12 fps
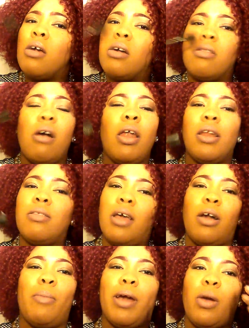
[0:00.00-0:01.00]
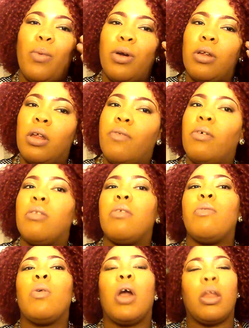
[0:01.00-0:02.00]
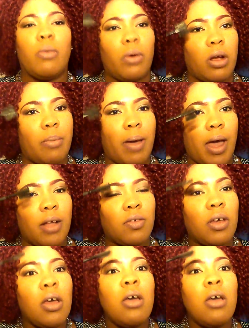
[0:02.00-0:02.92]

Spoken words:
Because all of this ain't going to make a world of difference if you got to wear a patch.